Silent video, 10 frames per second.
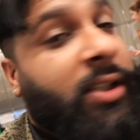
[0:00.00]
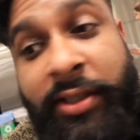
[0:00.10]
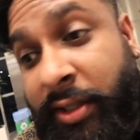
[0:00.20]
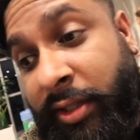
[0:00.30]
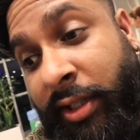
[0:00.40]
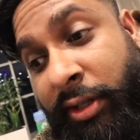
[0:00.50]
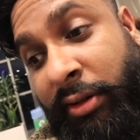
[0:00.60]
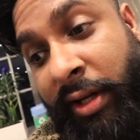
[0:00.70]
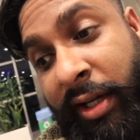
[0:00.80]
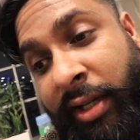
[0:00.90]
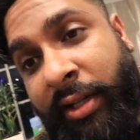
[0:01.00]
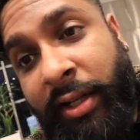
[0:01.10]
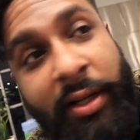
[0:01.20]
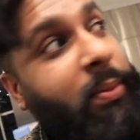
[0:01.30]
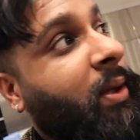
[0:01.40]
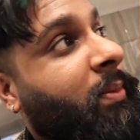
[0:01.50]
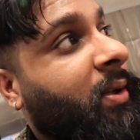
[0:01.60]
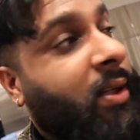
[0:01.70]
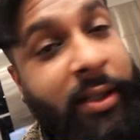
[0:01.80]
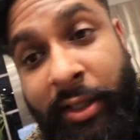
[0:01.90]
can sit there cry like a baby,
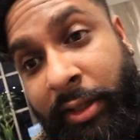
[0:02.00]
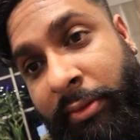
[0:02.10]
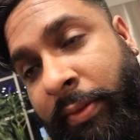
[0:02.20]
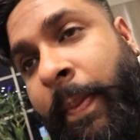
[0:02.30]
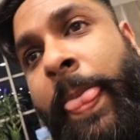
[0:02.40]
like a girl.